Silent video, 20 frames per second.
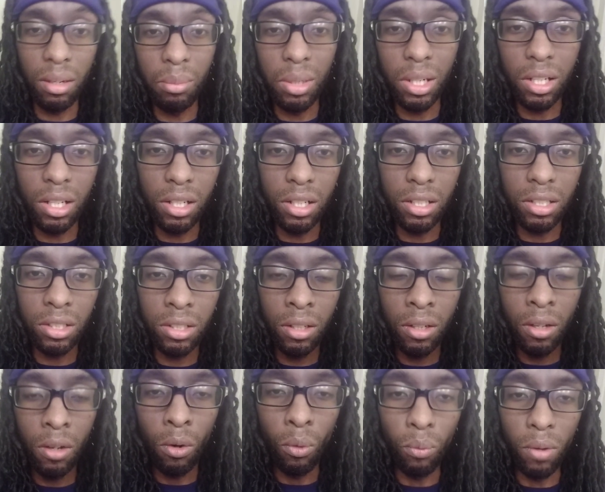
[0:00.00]
because
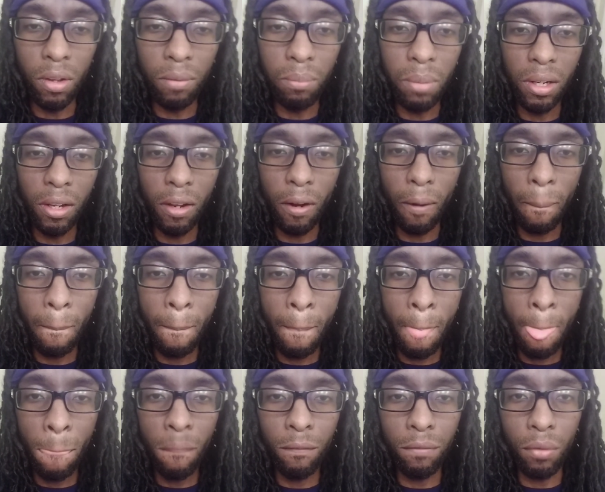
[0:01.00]
we've been here
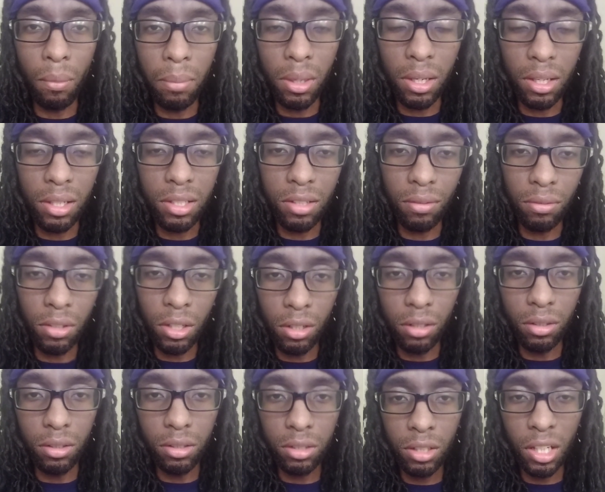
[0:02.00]
for millions of
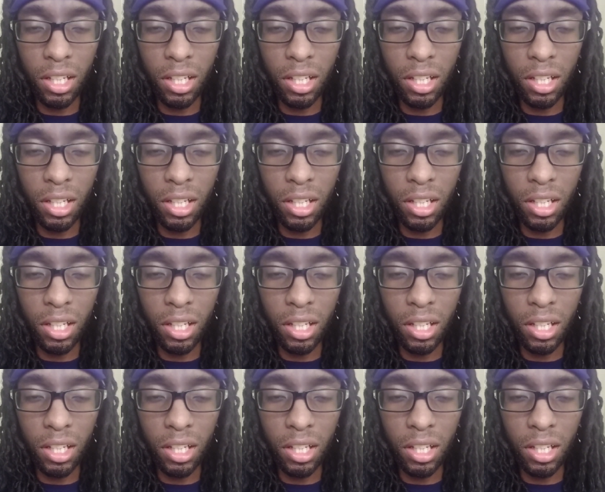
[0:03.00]
years.